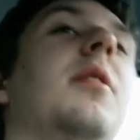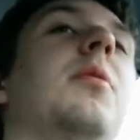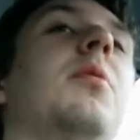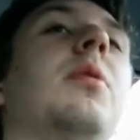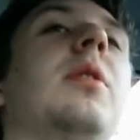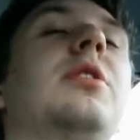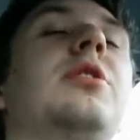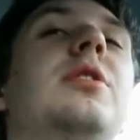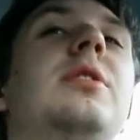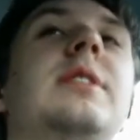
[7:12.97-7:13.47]

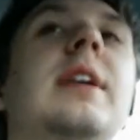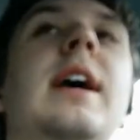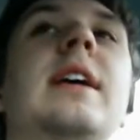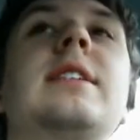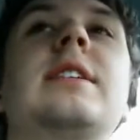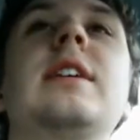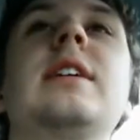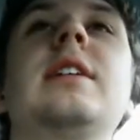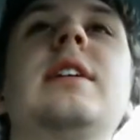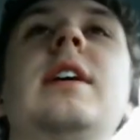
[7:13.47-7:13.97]
what she's
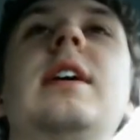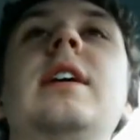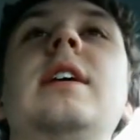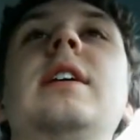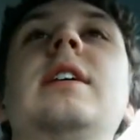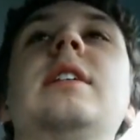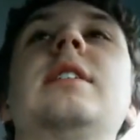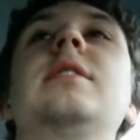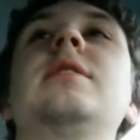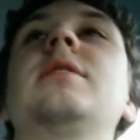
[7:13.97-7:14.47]
asking
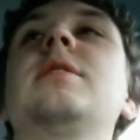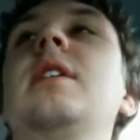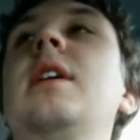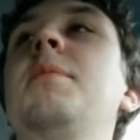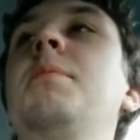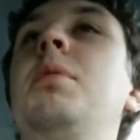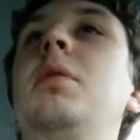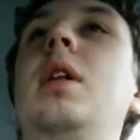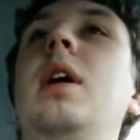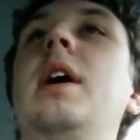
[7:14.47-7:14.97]
is
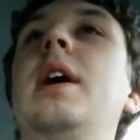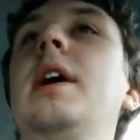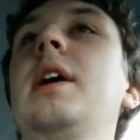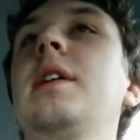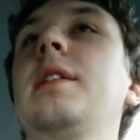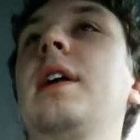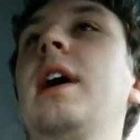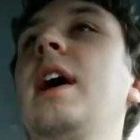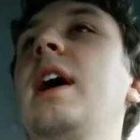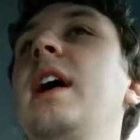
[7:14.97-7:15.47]

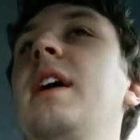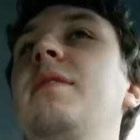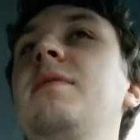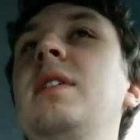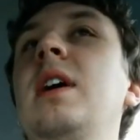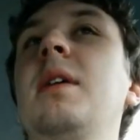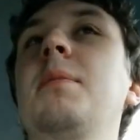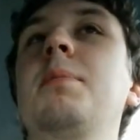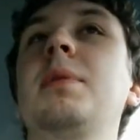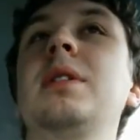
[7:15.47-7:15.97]
implying that I
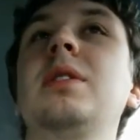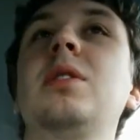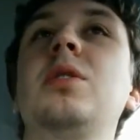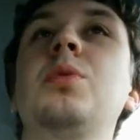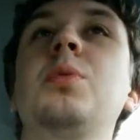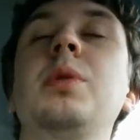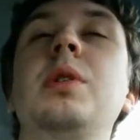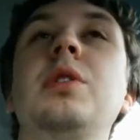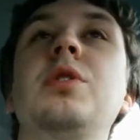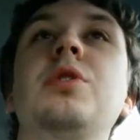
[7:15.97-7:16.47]
have not been
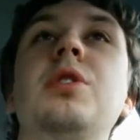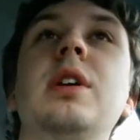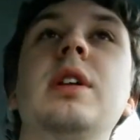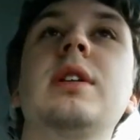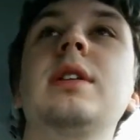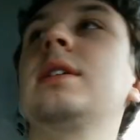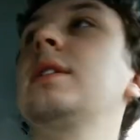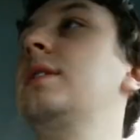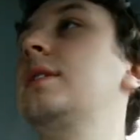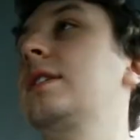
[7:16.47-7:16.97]
doing
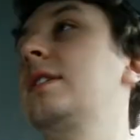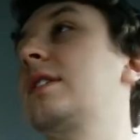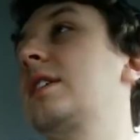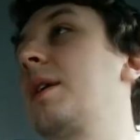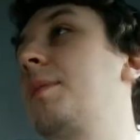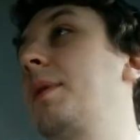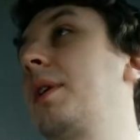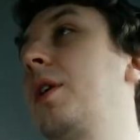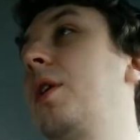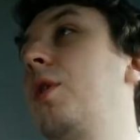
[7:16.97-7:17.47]
shit since
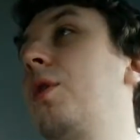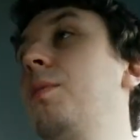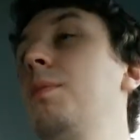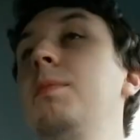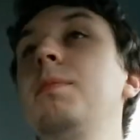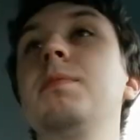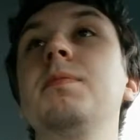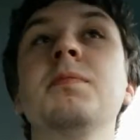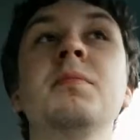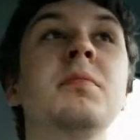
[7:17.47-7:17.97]
coming
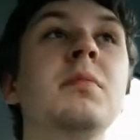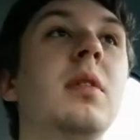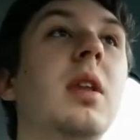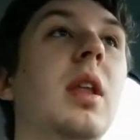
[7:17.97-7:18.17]
home,